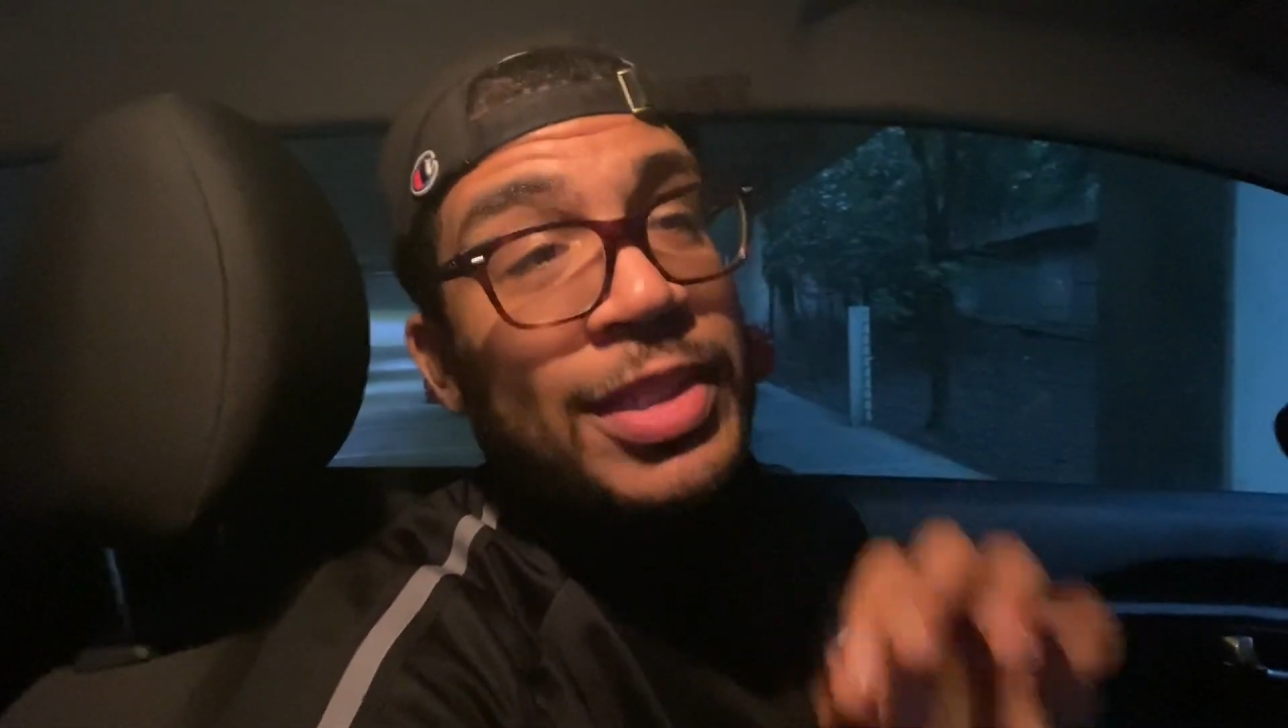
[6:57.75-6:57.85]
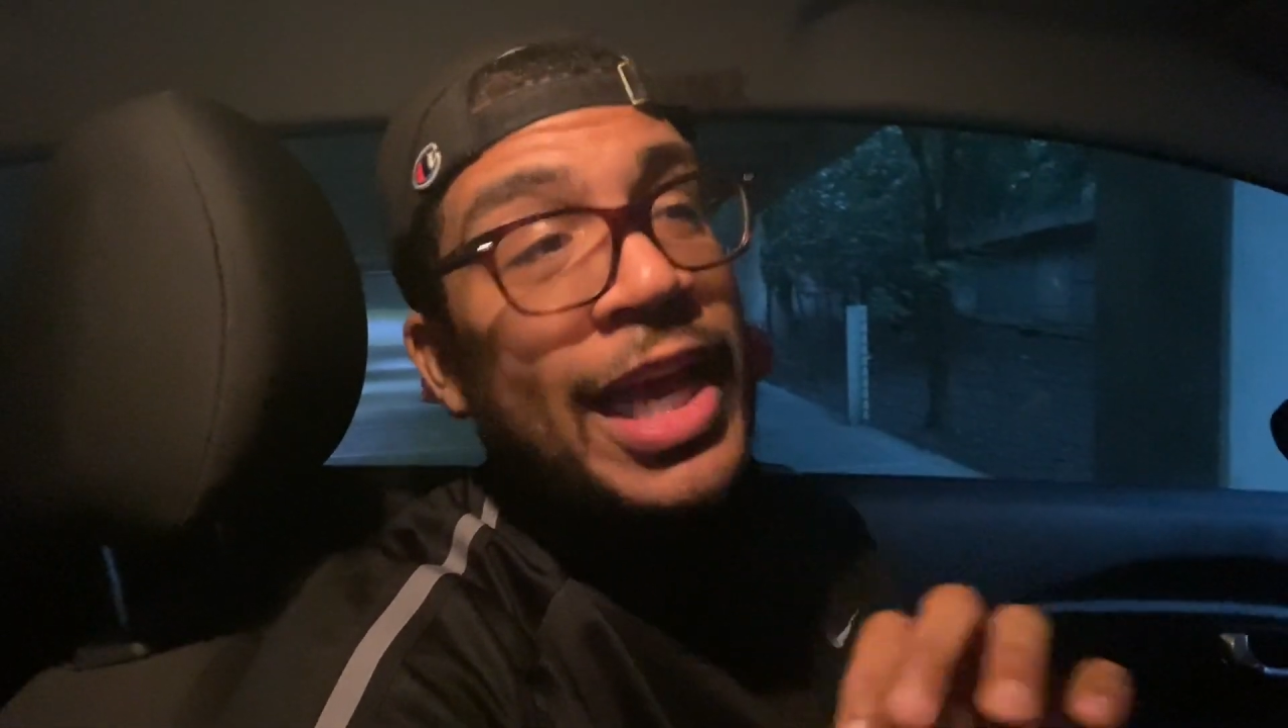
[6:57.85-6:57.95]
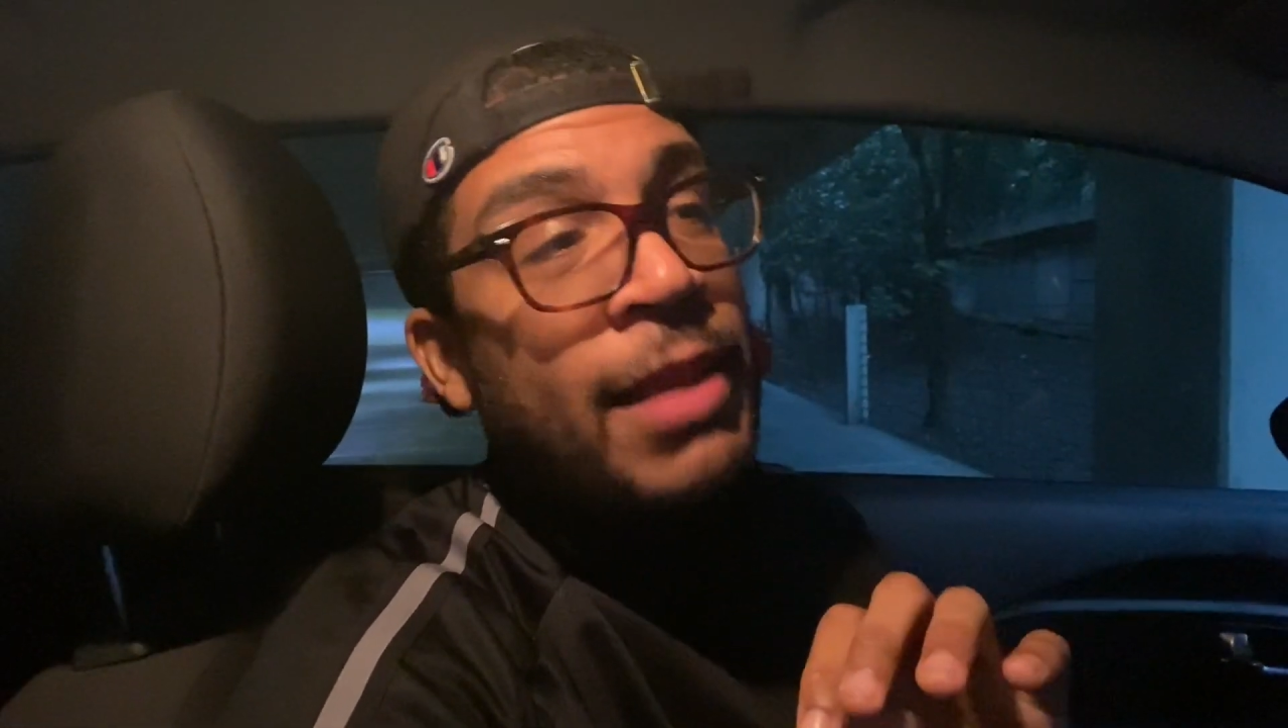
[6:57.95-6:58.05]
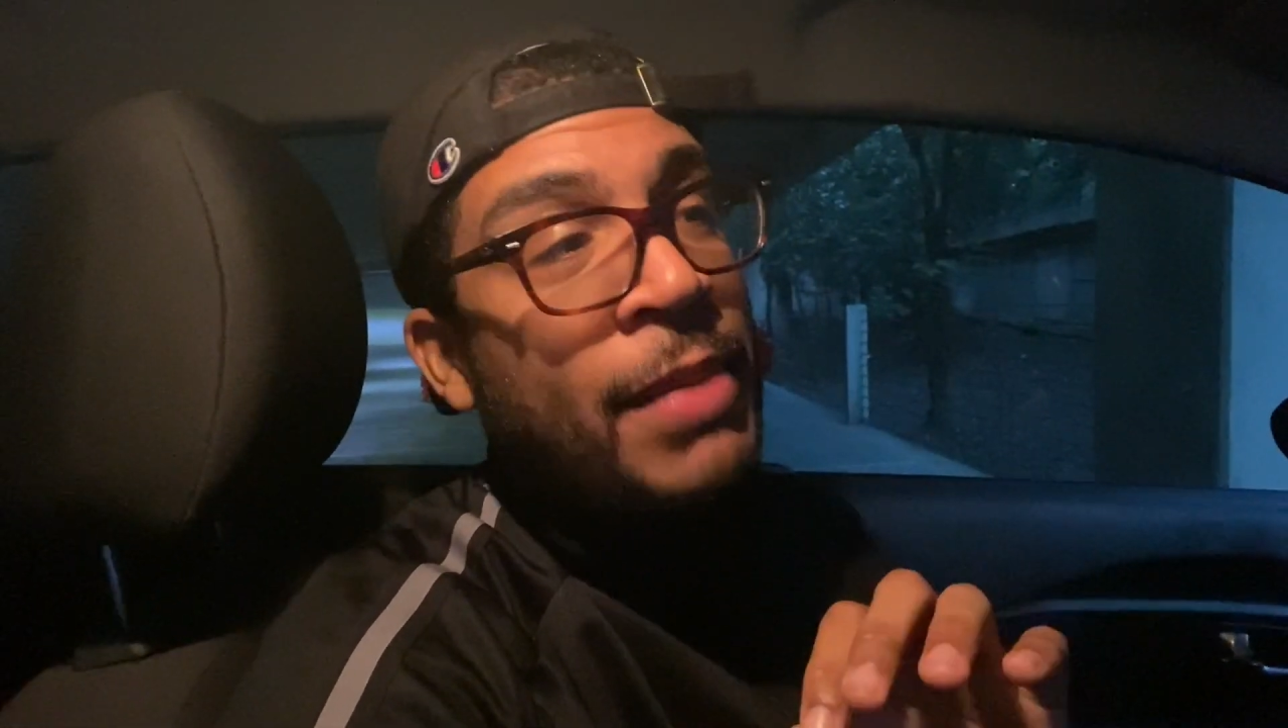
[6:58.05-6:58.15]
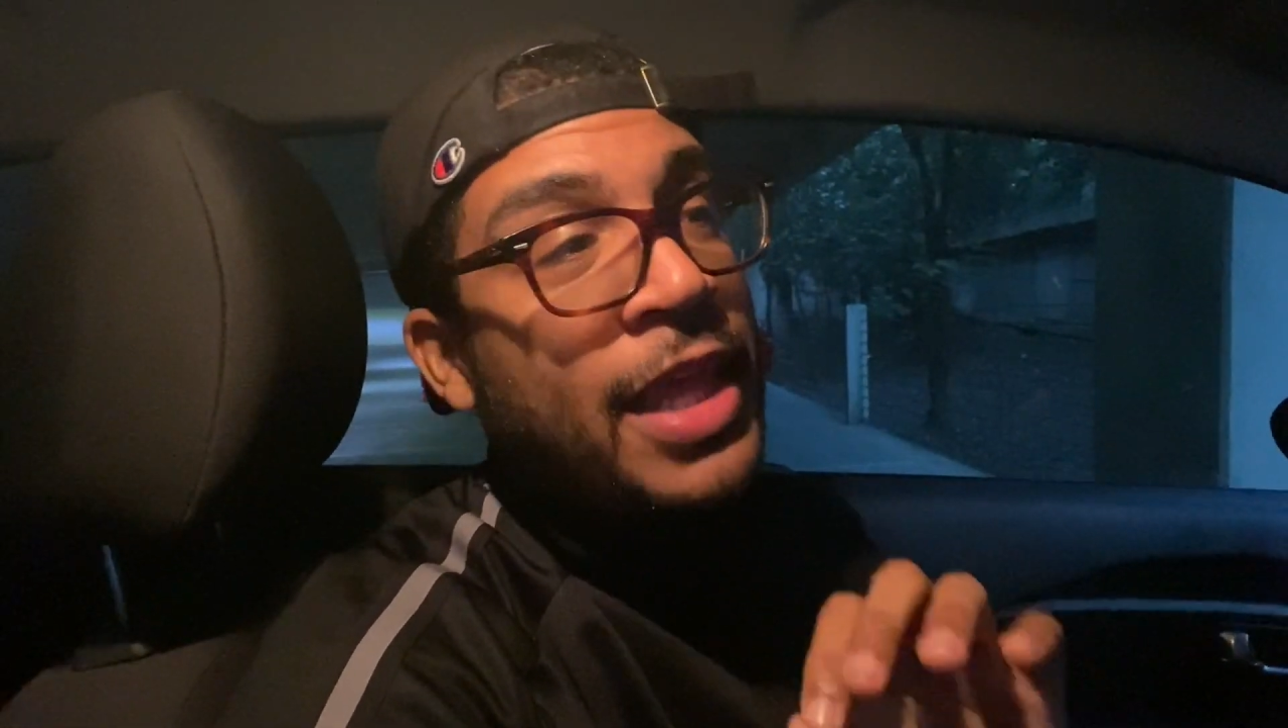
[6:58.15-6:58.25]

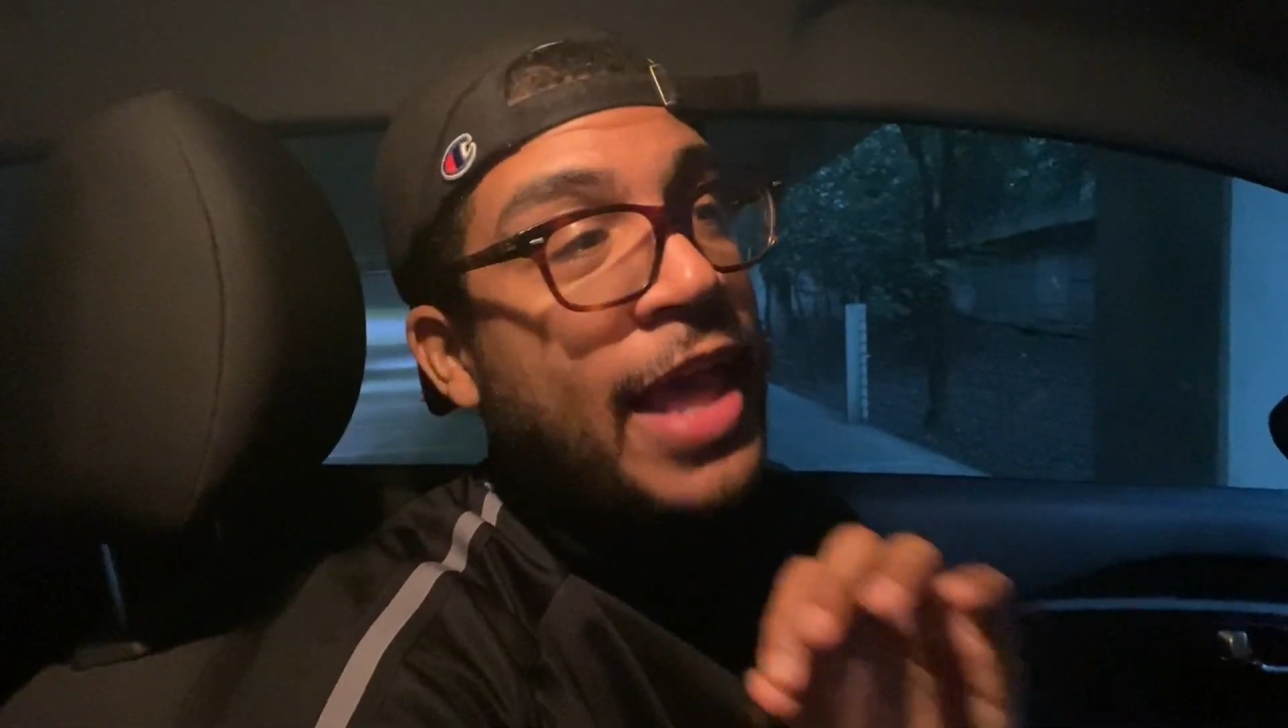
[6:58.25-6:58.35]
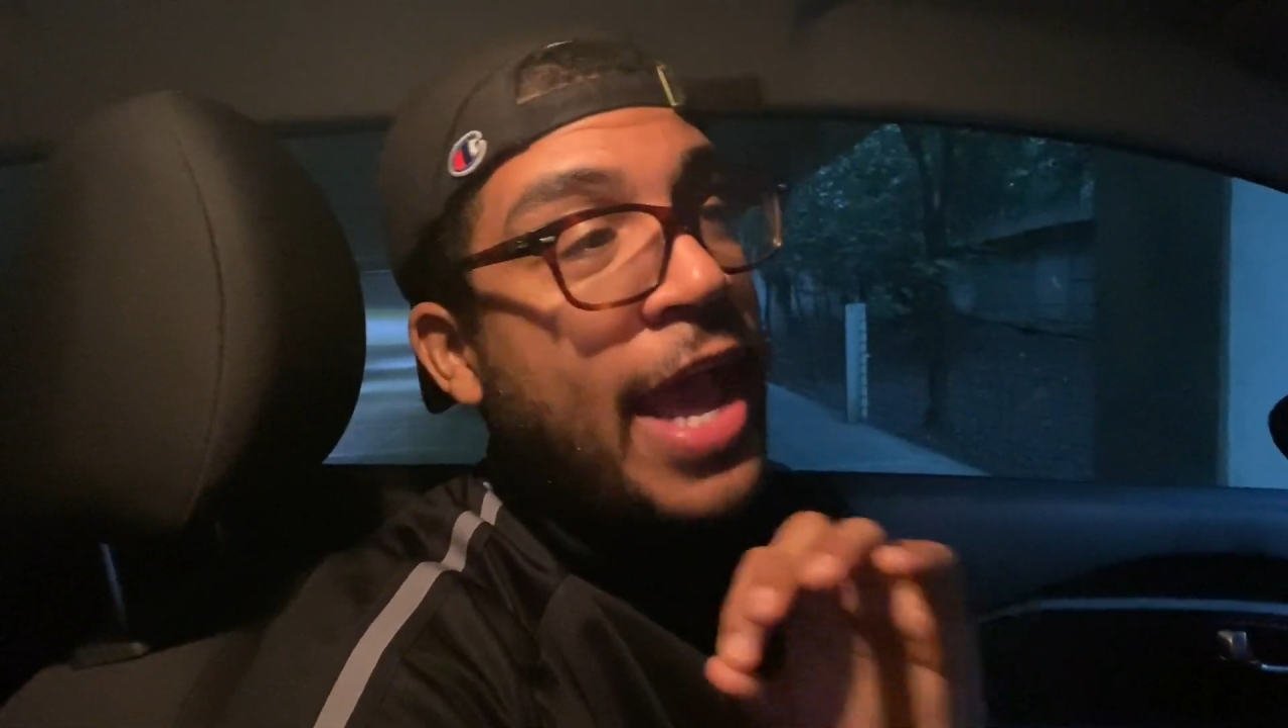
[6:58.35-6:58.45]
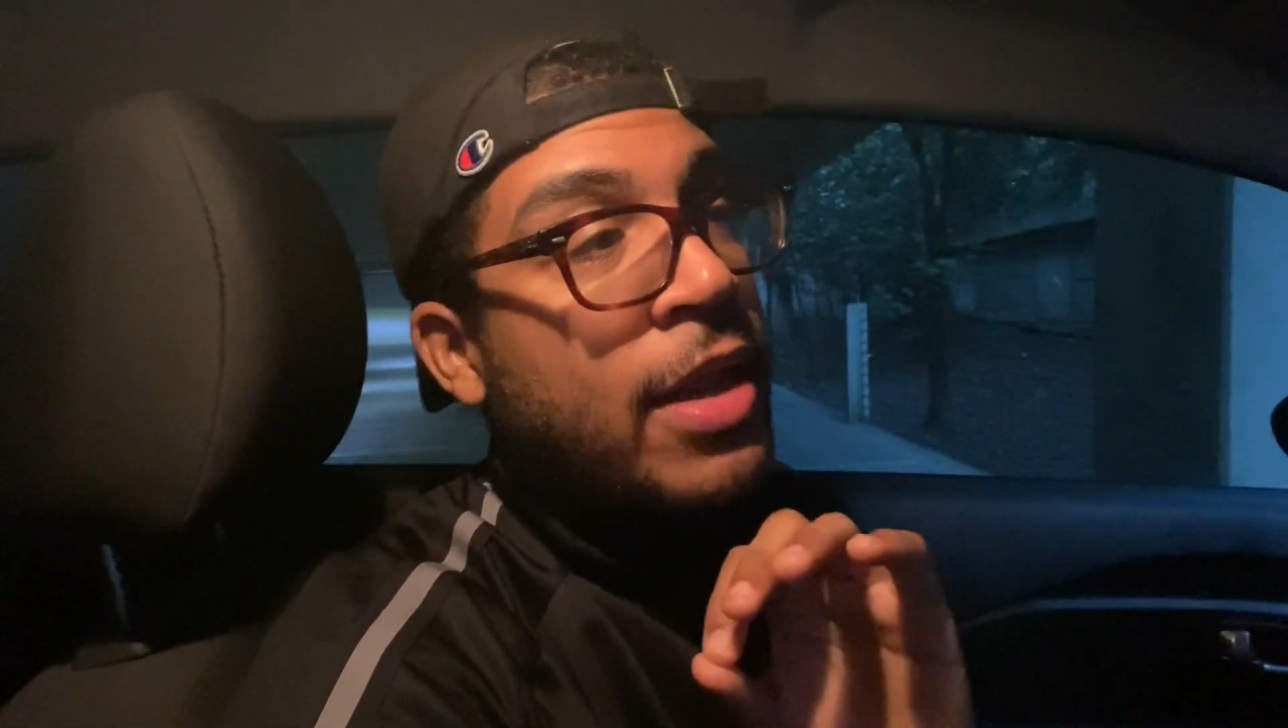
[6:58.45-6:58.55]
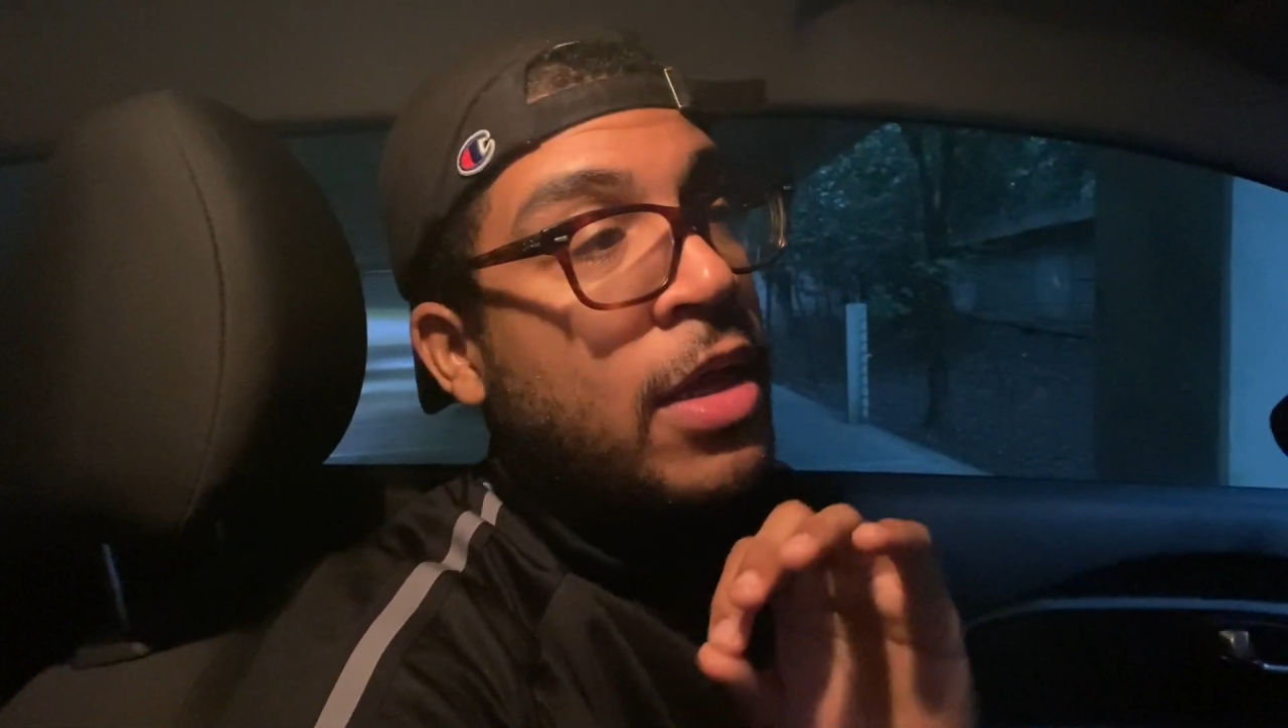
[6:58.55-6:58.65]
telling me that